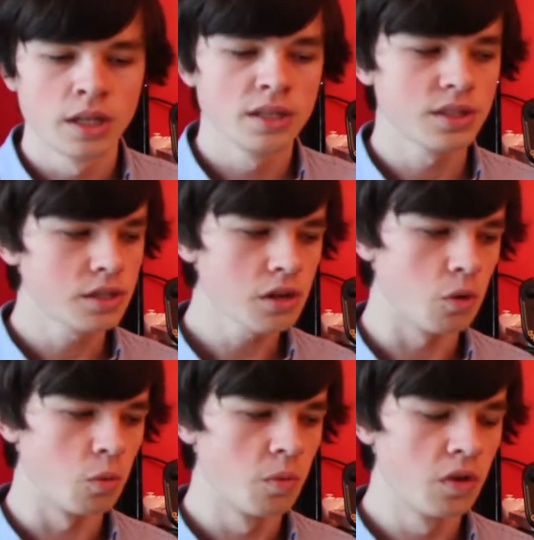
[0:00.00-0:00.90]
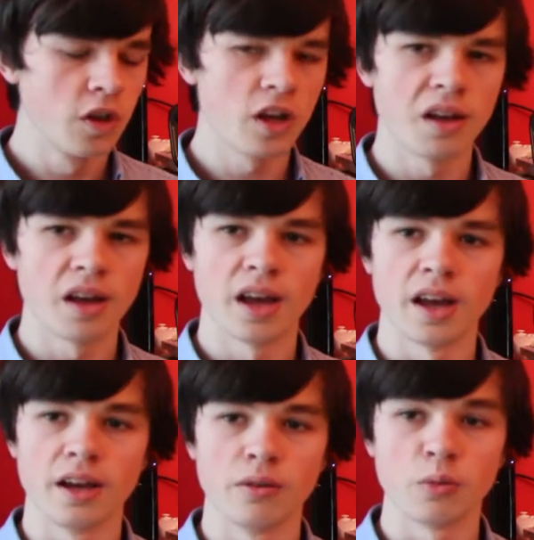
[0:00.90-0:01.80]
So,
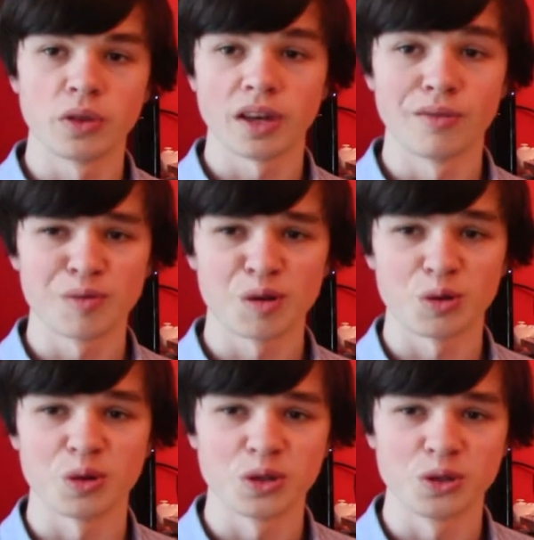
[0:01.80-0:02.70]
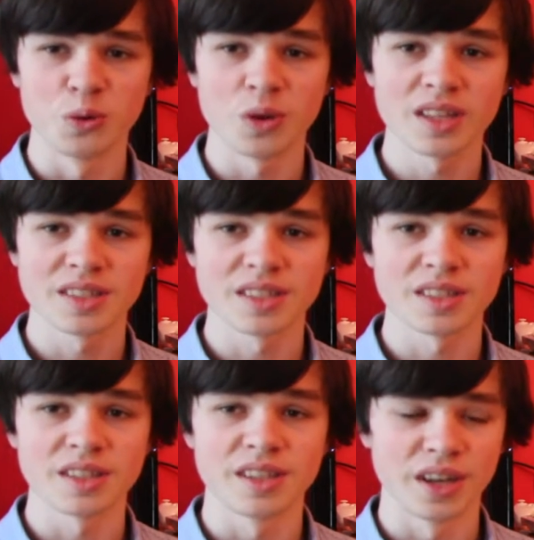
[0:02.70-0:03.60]
uh, without further ado, let's
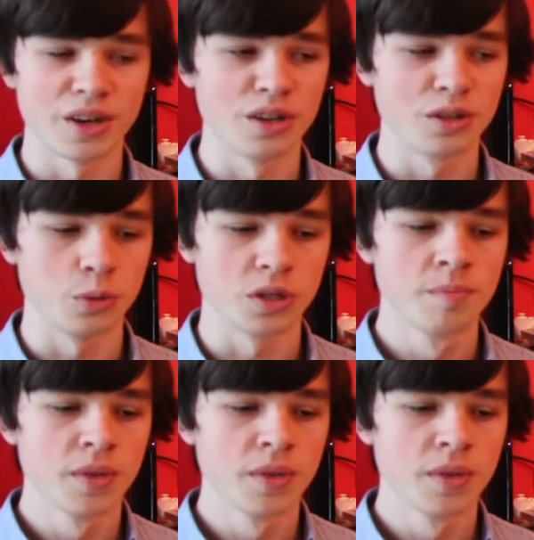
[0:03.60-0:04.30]
get on to it.